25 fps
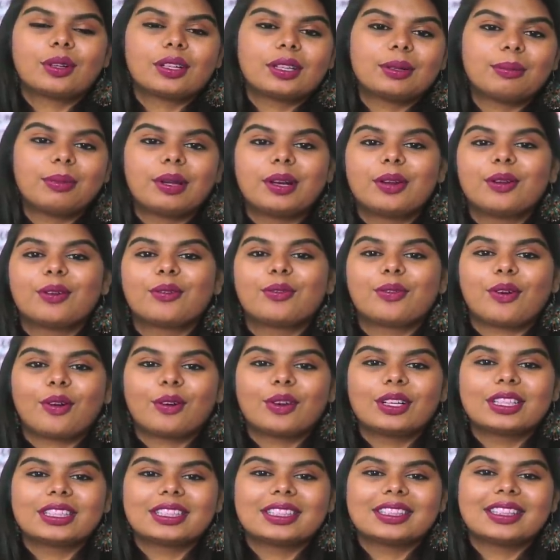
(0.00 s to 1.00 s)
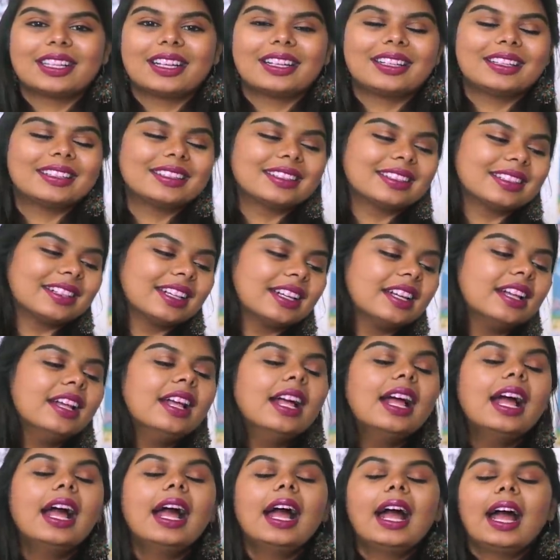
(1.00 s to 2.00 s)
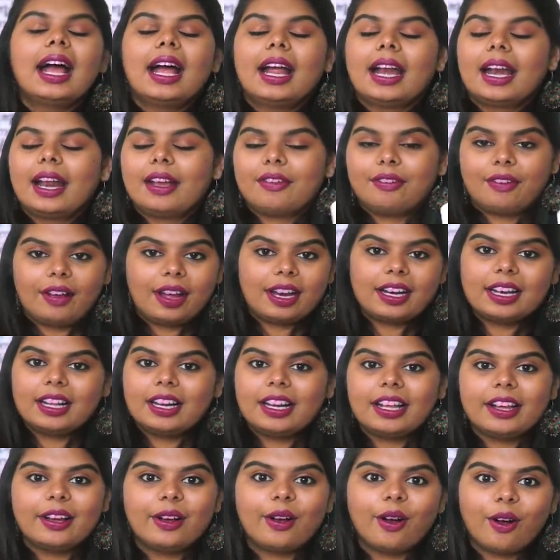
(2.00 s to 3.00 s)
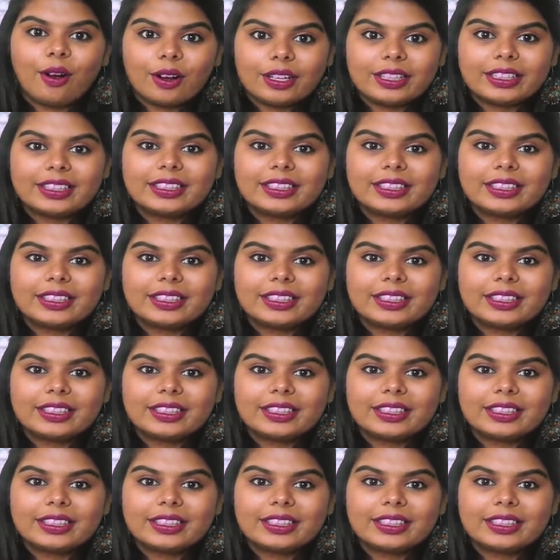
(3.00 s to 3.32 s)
So andha mari or foundation theriyirundha and I finally got